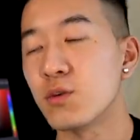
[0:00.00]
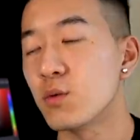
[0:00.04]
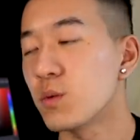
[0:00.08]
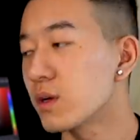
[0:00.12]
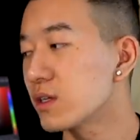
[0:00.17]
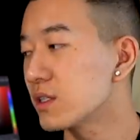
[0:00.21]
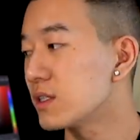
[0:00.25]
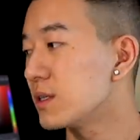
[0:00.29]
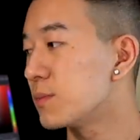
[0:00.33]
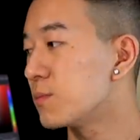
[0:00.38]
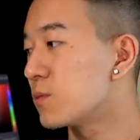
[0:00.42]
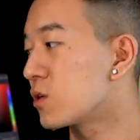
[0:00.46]
you want
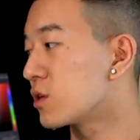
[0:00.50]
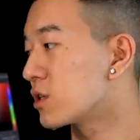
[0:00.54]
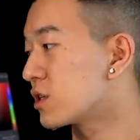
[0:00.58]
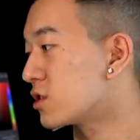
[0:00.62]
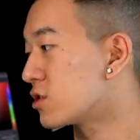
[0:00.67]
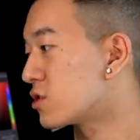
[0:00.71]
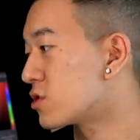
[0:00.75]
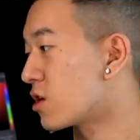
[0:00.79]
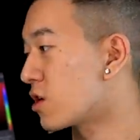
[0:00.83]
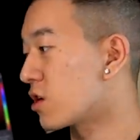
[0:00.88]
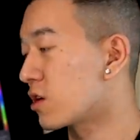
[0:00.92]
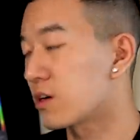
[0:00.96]
to see more
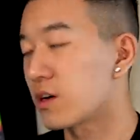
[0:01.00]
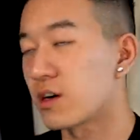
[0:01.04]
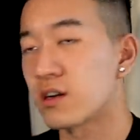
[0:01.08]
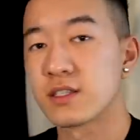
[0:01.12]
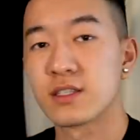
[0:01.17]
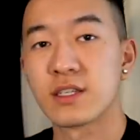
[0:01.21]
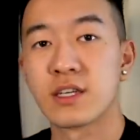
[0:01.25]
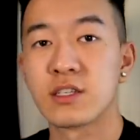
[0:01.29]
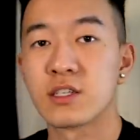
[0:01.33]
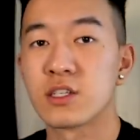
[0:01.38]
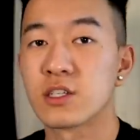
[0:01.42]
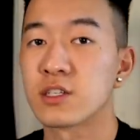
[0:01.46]
digital art
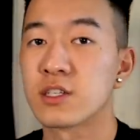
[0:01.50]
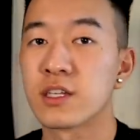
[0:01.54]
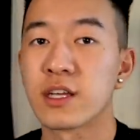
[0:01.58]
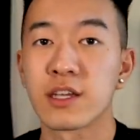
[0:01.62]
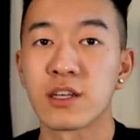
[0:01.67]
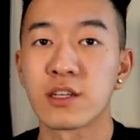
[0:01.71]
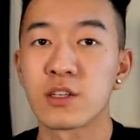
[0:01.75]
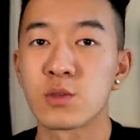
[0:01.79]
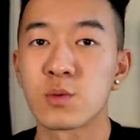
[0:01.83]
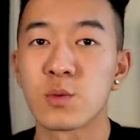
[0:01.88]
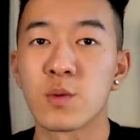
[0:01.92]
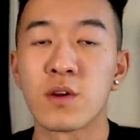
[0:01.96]
content just like
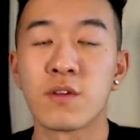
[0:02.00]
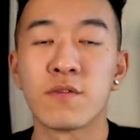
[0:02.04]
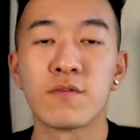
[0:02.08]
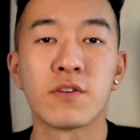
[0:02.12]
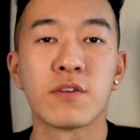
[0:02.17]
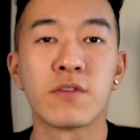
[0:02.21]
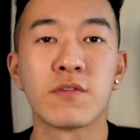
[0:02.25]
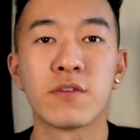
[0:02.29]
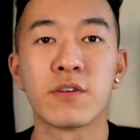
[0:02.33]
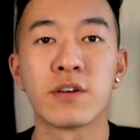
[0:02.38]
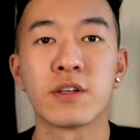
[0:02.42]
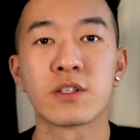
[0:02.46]
this one,
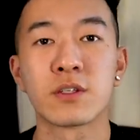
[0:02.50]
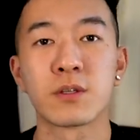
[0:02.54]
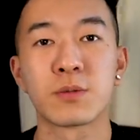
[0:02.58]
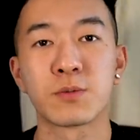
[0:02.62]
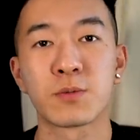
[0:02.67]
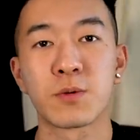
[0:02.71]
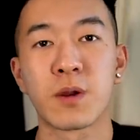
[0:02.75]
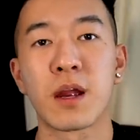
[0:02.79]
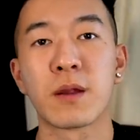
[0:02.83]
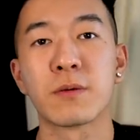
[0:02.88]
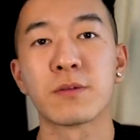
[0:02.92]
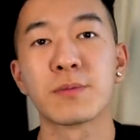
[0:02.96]
feel free to
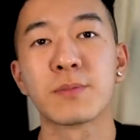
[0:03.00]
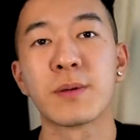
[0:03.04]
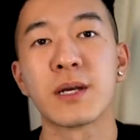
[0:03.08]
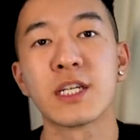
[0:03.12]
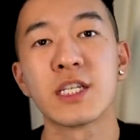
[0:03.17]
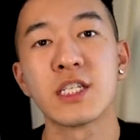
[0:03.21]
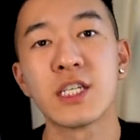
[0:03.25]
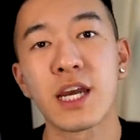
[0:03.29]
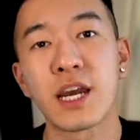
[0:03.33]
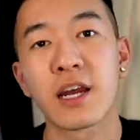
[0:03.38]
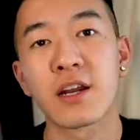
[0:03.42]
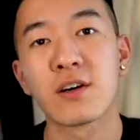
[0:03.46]
subscribe to my
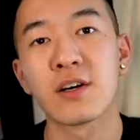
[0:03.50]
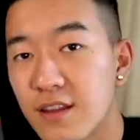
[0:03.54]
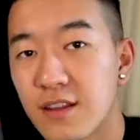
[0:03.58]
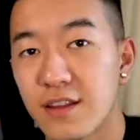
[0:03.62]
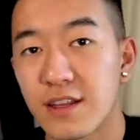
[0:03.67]
channel.